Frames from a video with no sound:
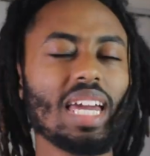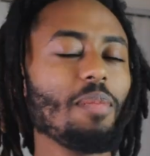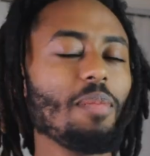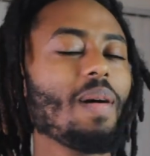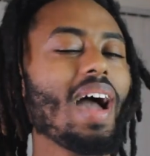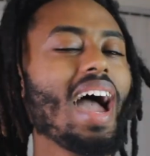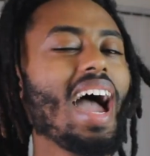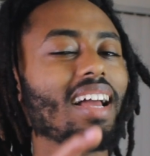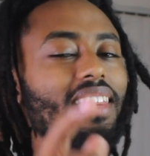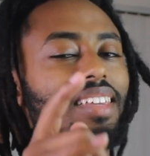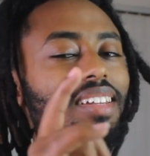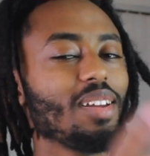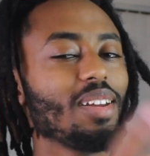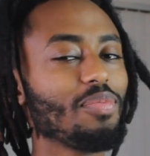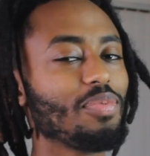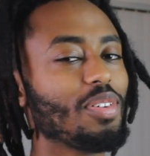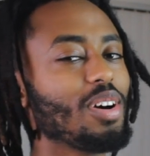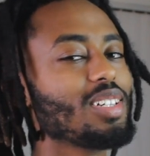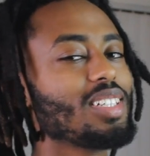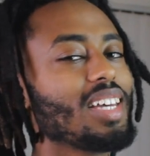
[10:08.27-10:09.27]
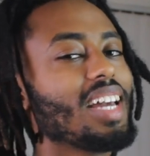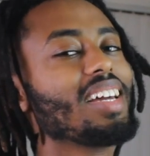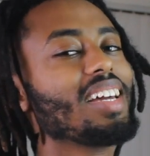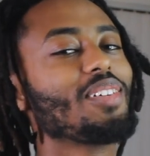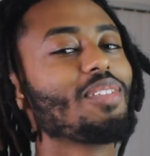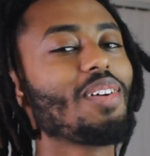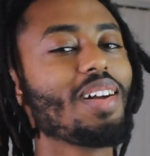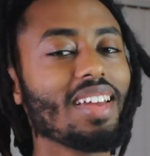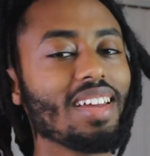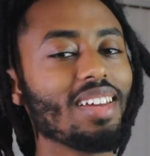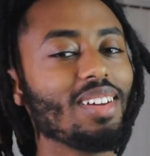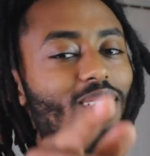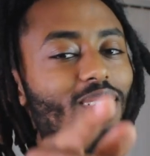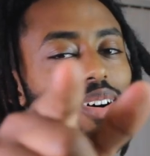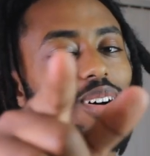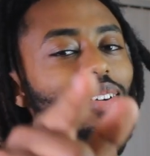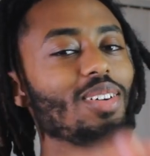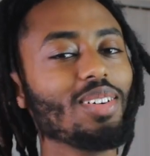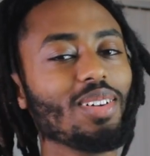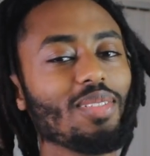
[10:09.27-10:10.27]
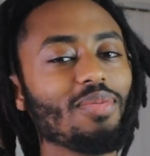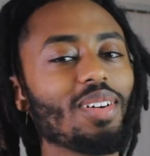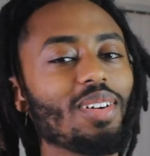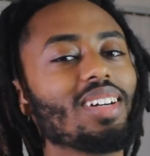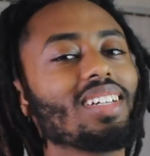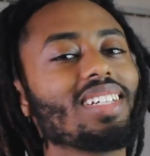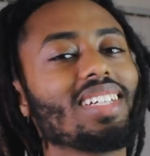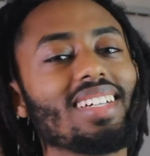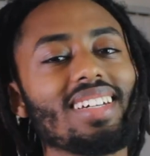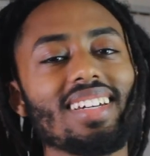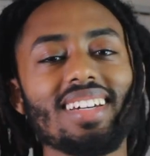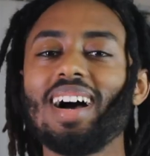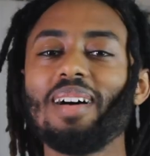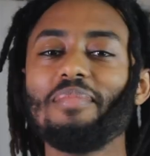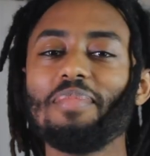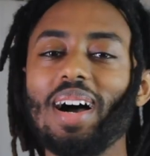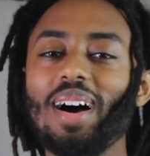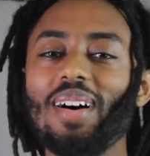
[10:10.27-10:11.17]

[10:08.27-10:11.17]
keep acting diverse and creating your universe. I'm